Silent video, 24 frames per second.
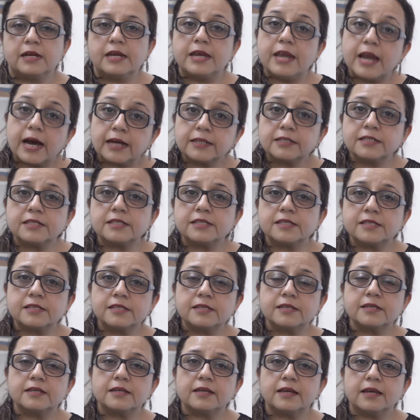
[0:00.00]

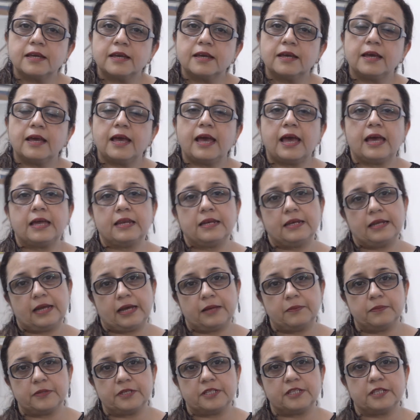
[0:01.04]
nuts and
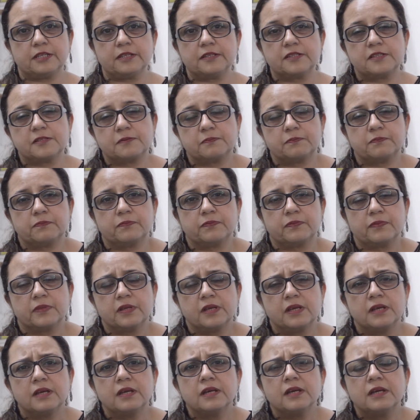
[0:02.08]
diabetes.
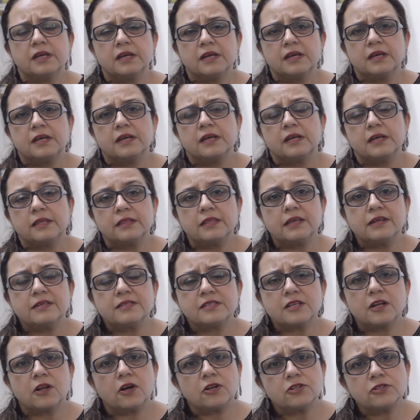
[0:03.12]
There is
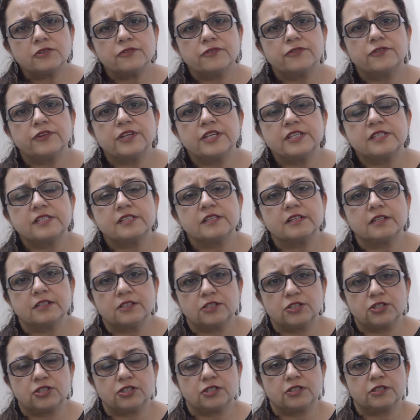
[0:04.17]
a lot of
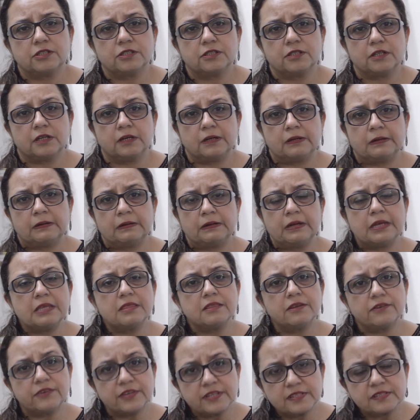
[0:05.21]
research in
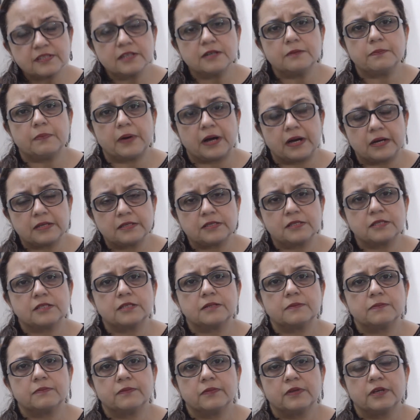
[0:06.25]
the recent past
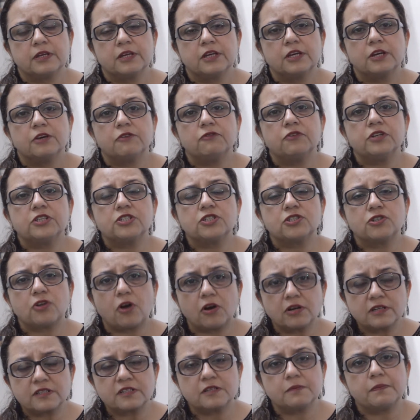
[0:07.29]
which
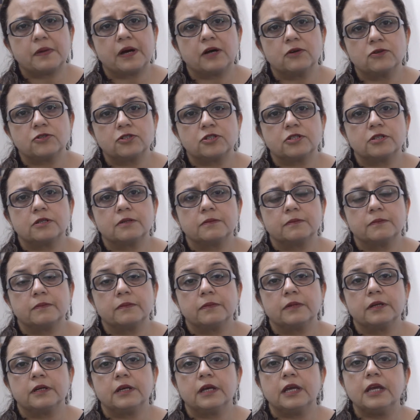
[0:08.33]
talks about
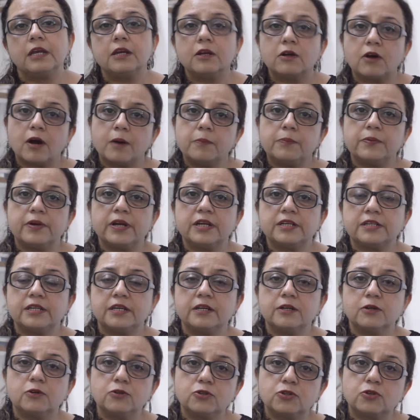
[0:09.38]

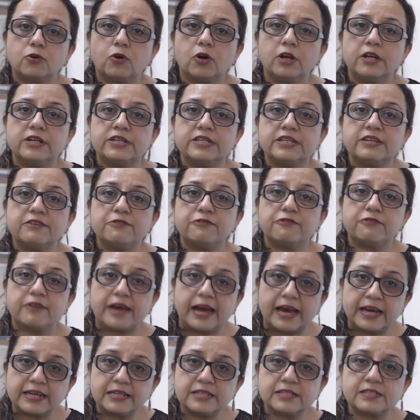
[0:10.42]
incorporating good quality
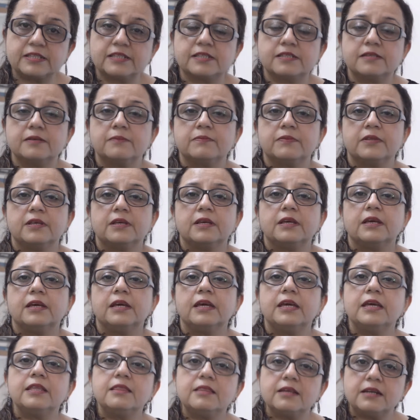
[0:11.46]
fats
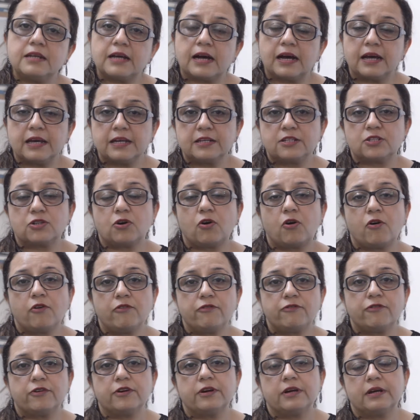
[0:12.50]
in the diet of
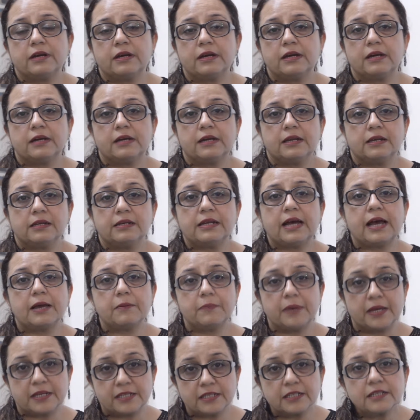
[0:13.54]

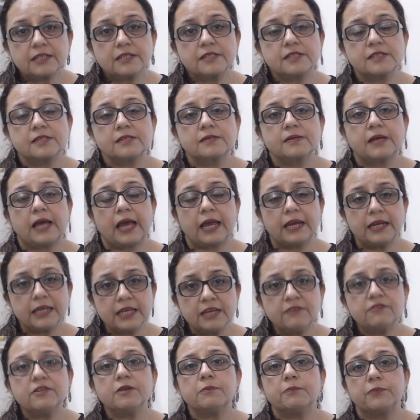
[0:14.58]
diabetics and even